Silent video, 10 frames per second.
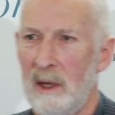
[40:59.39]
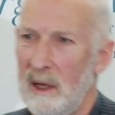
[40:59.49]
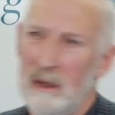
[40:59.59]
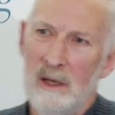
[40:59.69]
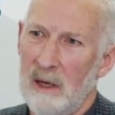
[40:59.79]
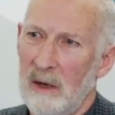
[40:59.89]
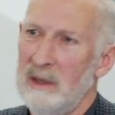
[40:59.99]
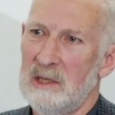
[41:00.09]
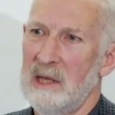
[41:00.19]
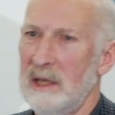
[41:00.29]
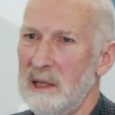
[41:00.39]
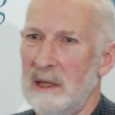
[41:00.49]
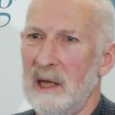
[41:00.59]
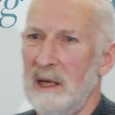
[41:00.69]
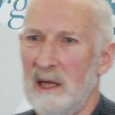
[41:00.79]
Uh, you know, it's not that
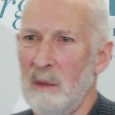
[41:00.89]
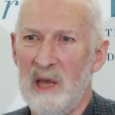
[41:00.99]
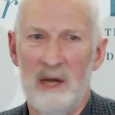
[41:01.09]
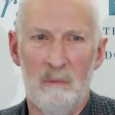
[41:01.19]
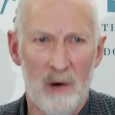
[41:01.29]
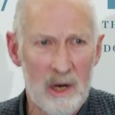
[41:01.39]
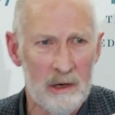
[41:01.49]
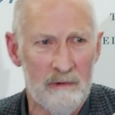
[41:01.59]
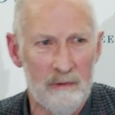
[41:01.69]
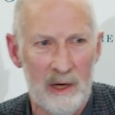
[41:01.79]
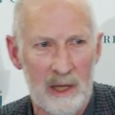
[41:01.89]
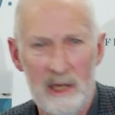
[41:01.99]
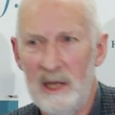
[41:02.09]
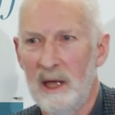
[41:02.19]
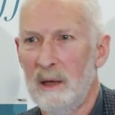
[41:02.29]
they committed murder freely.